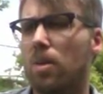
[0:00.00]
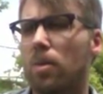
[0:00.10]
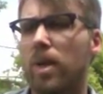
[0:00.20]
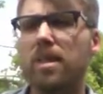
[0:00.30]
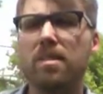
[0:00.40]

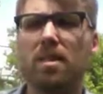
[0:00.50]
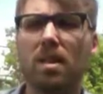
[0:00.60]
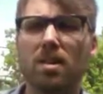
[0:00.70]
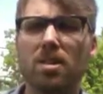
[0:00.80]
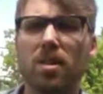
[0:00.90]
Rights to
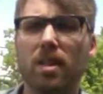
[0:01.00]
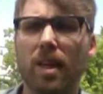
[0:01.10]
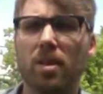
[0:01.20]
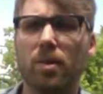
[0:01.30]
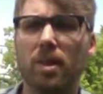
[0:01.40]
culture and
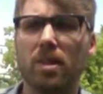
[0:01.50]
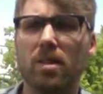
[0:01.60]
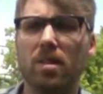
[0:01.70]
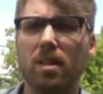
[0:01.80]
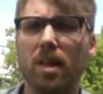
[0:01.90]

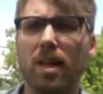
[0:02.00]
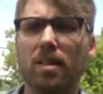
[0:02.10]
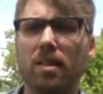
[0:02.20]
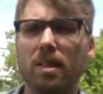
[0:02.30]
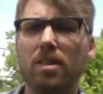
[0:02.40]
language and
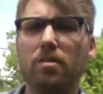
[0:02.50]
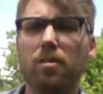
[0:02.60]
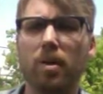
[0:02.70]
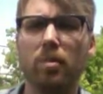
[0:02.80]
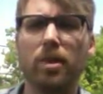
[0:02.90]
the need for
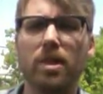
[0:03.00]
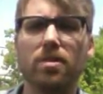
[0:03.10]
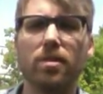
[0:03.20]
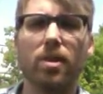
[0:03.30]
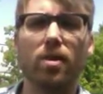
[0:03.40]
remedies
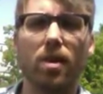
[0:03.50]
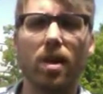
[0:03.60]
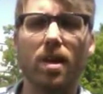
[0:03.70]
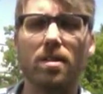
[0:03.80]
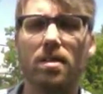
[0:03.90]
for their
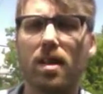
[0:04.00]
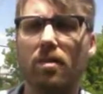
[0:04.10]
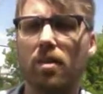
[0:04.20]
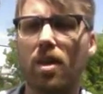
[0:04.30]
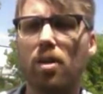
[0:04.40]
loss
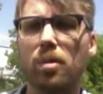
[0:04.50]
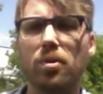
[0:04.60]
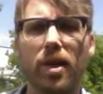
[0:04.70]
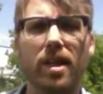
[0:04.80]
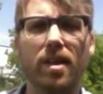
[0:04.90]
have long been
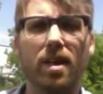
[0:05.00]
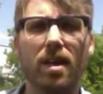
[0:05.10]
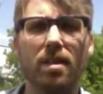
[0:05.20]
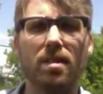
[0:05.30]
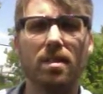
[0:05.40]

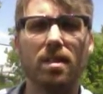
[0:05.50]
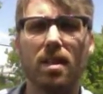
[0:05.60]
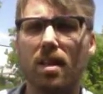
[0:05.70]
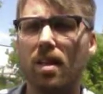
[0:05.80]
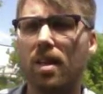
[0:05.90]
recognized
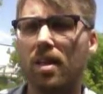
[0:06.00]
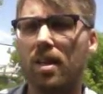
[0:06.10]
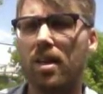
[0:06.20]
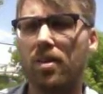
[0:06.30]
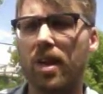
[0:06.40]

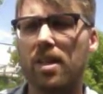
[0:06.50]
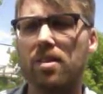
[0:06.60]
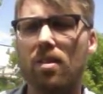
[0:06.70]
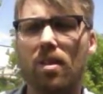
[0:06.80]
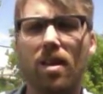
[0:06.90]
in
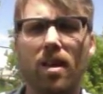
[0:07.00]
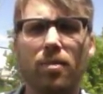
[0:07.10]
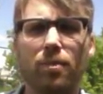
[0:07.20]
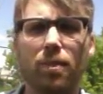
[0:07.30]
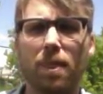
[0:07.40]
international
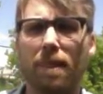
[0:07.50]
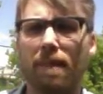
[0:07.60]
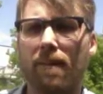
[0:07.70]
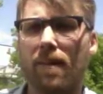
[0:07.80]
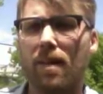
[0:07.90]
law.
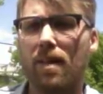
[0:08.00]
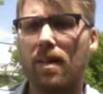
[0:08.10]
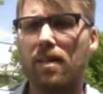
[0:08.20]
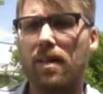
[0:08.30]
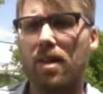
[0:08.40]

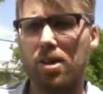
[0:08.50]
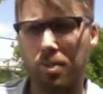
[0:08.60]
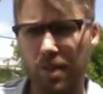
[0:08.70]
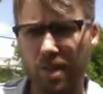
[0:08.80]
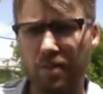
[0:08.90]
They are
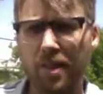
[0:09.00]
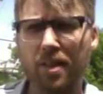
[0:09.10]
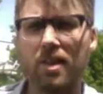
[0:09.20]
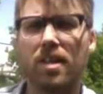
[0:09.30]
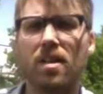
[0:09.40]

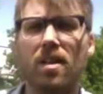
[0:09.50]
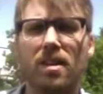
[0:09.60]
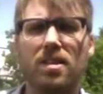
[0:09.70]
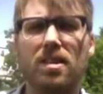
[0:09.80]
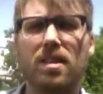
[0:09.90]
specifically
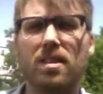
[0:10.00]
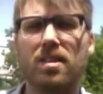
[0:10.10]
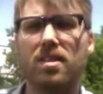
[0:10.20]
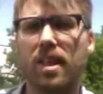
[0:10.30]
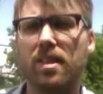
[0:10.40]
acknowledged in
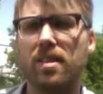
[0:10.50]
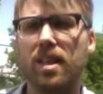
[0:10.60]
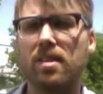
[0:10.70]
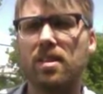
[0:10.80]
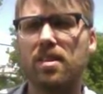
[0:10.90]
the United
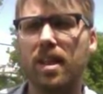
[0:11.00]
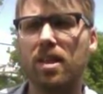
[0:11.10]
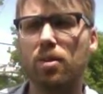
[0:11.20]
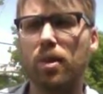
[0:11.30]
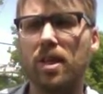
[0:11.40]
Nations
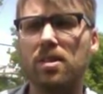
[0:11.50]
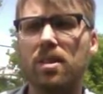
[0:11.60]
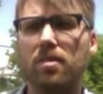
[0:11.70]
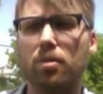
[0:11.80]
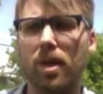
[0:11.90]
Declaration
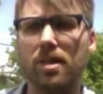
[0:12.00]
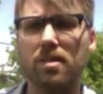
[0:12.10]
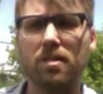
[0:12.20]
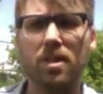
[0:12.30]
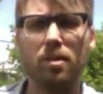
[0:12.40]
of the Rights
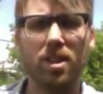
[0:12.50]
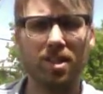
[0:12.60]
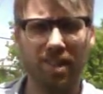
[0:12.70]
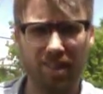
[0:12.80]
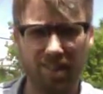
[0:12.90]
of
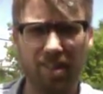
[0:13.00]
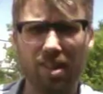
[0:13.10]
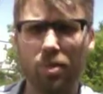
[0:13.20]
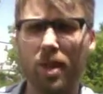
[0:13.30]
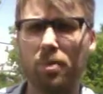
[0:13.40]

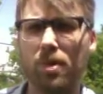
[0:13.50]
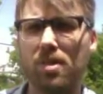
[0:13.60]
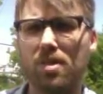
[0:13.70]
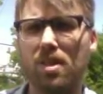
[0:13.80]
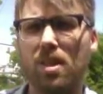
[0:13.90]
Indigenous Peoples,